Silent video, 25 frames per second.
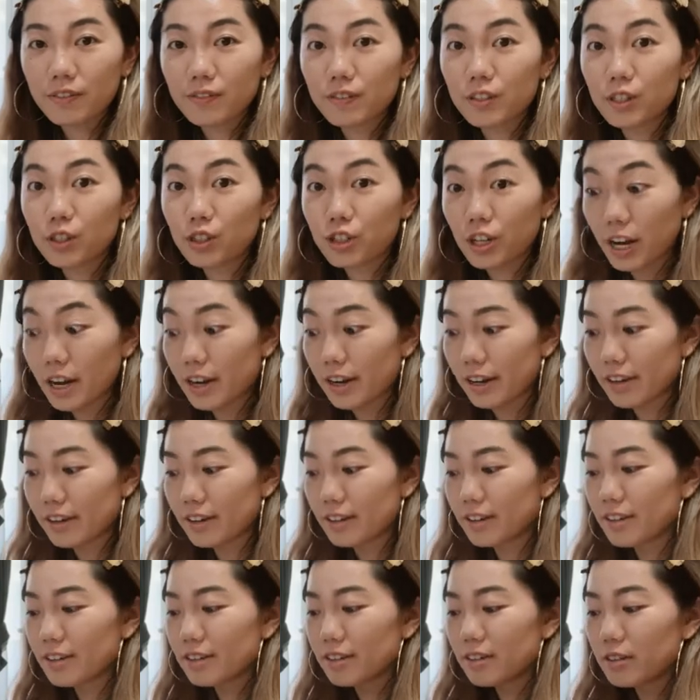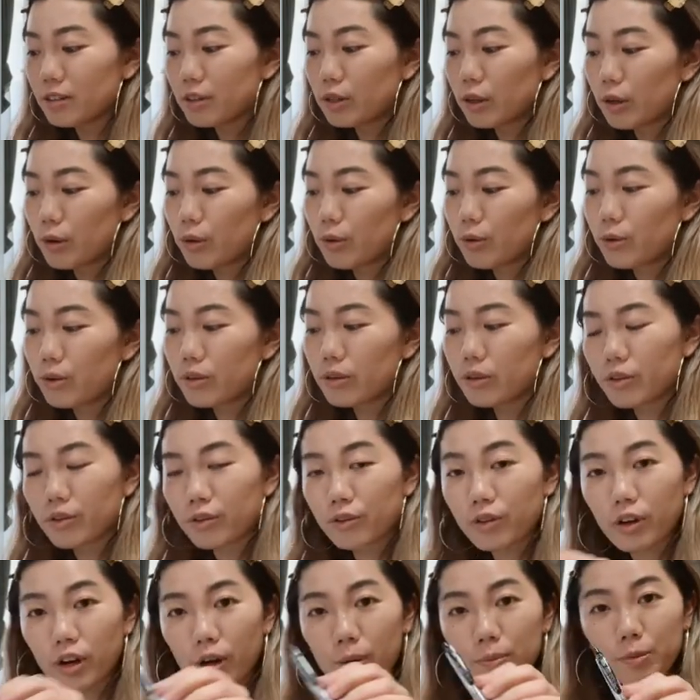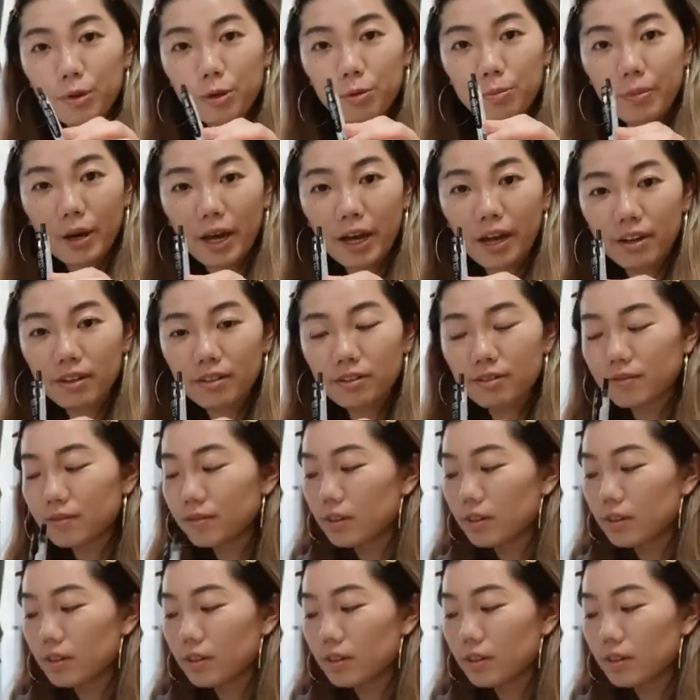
of the shading. So grab your pen,